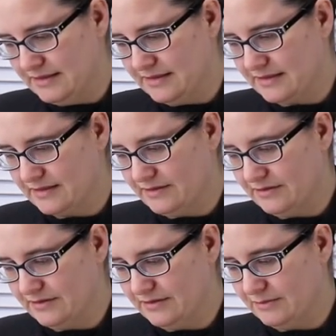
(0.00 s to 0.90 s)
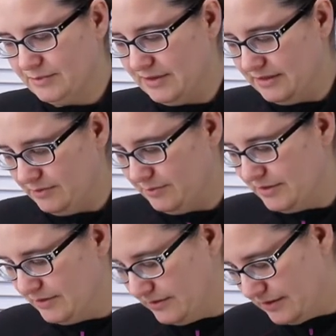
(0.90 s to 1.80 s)
It's called Peanut
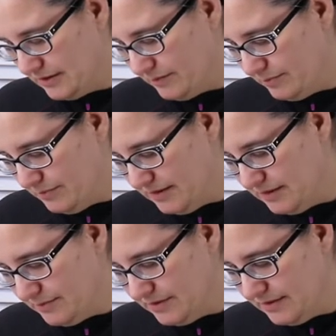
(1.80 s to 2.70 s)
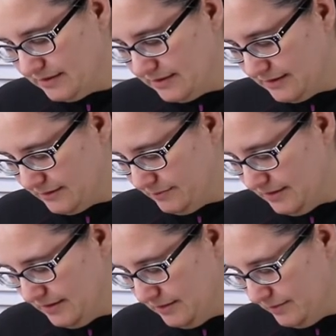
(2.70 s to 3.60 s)
Butter Cup. Peanut Butter Cup,
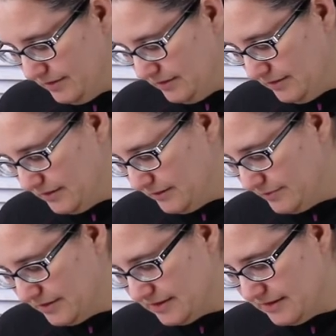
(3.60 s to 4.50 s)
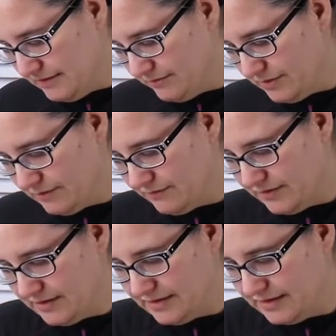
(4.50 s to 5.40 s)
Peanut Butter Cup. Let's see if we can
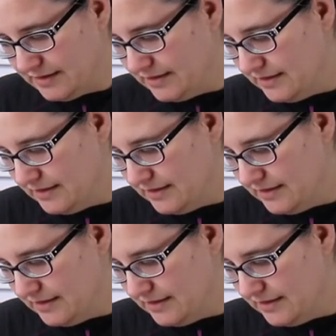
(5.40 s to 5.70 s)
find it.